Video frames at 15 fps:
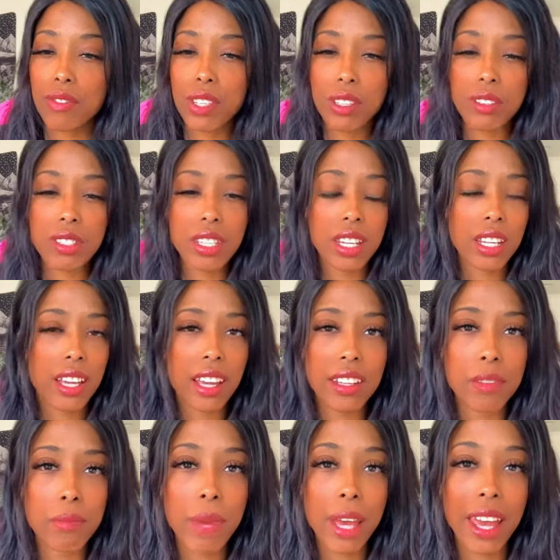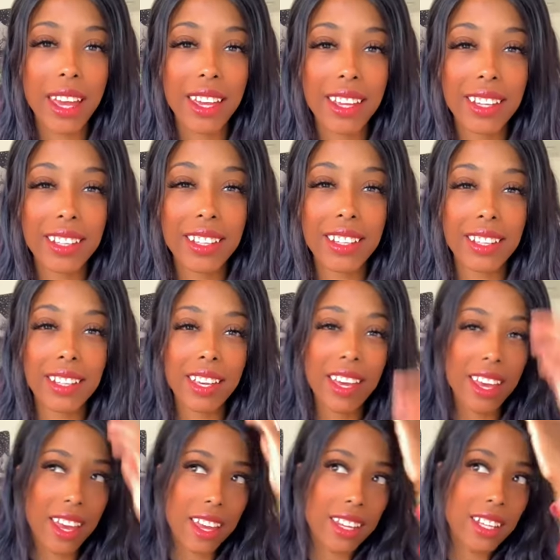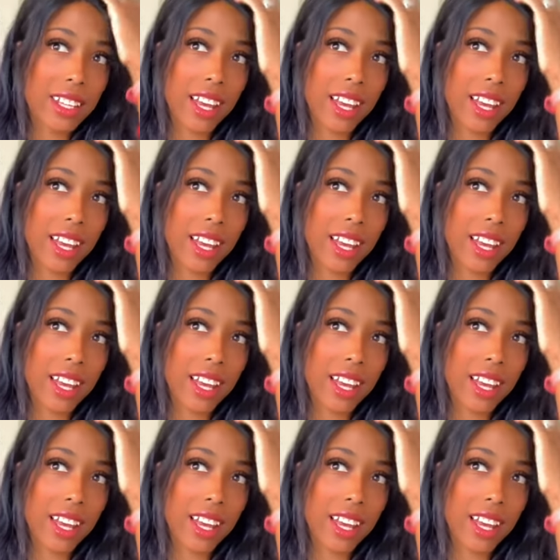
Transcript: feels any kind of pain, any